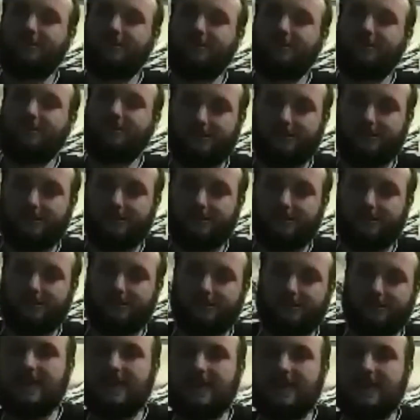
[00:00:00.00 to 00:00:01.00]
are in a
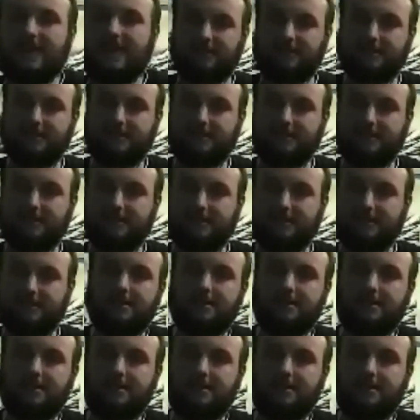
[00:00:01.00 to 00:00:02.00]

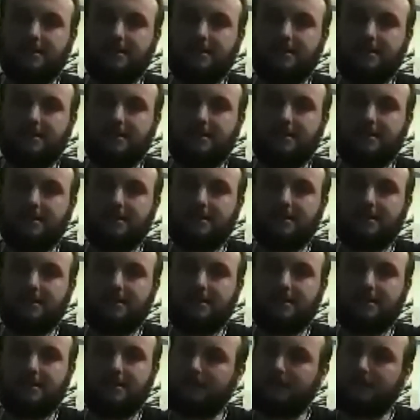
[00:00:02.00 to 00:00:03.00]
metaphorical
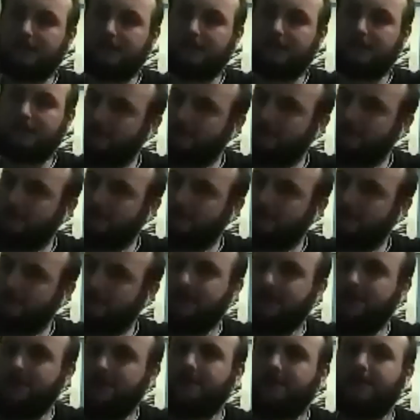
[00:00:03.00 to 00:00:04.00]
desert,
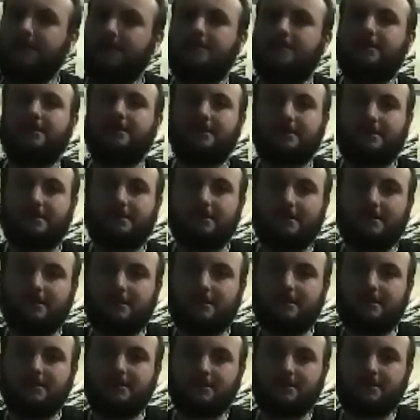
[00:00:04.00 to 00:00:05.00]
don't worry,
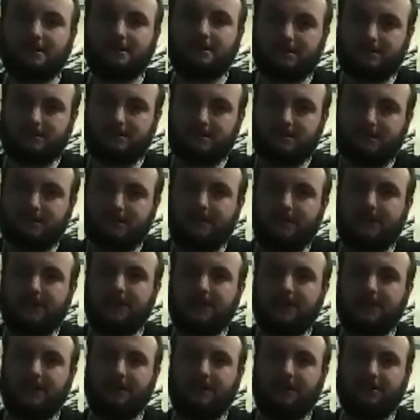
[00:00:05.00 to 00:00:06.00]

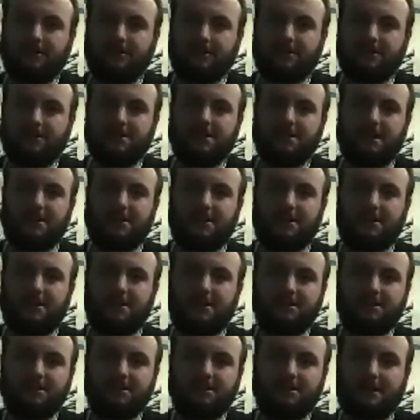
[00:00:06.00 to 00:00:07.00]
because you've got the old
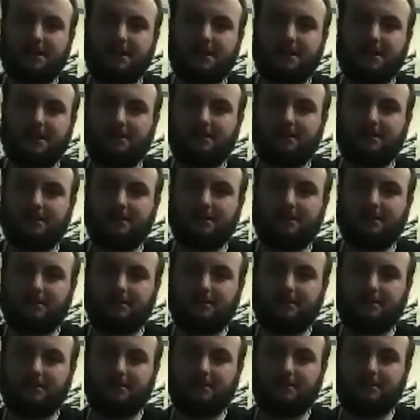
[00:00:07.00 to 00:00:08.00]
Sarges here.
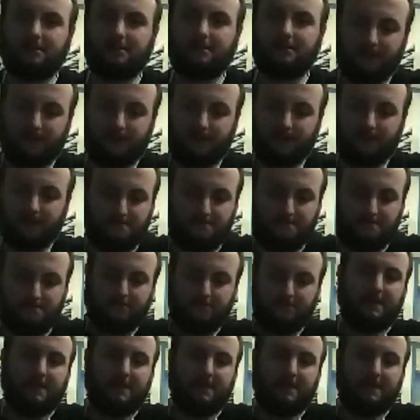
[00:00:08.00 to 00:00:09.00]
You've got the
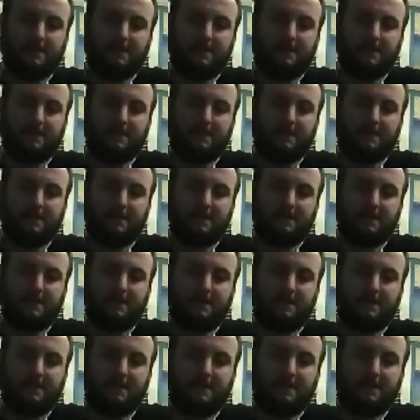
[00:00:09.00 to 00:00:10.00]
people who've
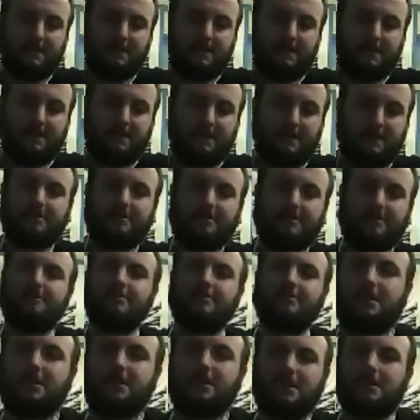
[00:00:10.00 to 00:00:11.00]
been
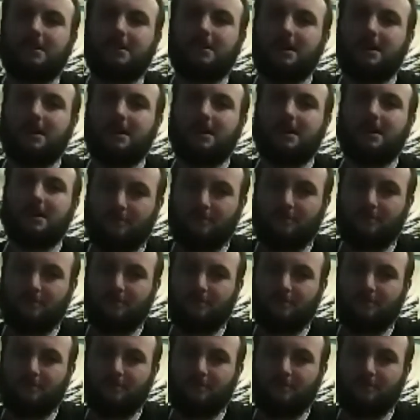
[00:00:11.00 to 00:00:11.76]
through this shit.